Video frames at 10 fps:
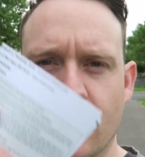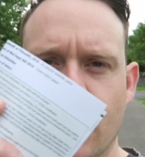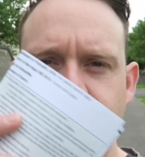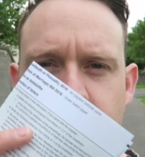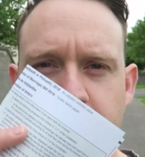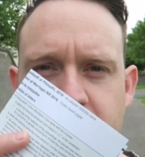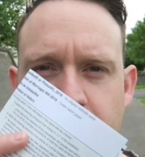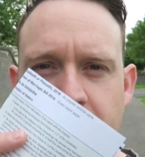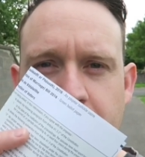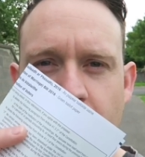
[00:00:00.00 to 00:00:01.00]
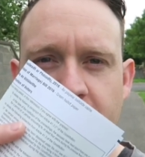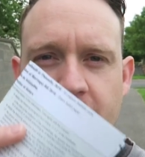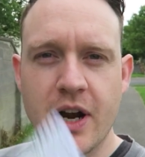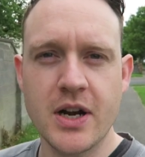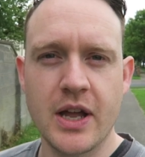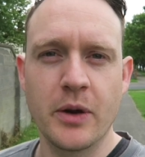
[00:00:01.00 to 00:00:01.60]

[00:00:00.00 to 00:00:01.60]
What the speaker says: So I've just picked up my polling card